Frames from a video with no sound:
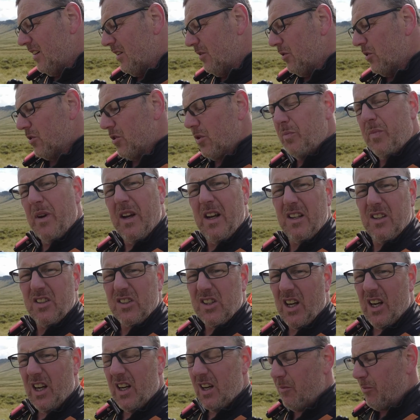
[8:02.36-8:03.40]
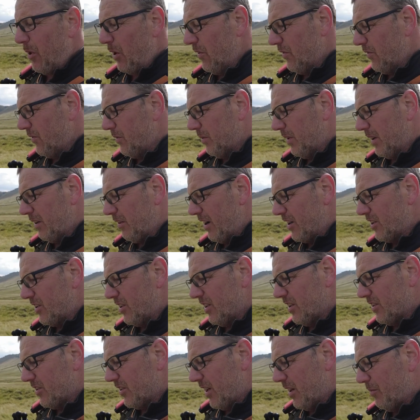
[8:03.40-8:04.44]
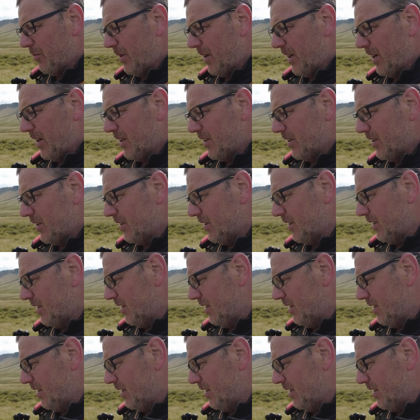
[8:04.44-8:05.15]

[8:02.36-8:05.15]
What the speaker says: Which would be insane if both of them crashed in the same place.